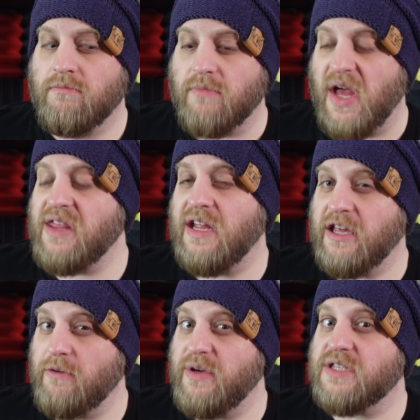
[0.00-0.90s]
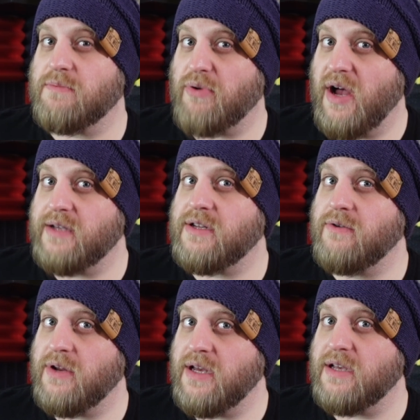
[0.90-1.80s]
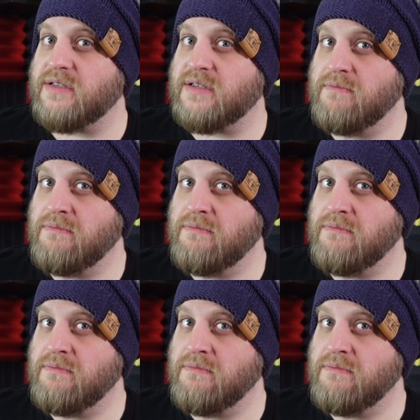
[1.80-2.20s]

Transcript: I think you'll be surprised who it is.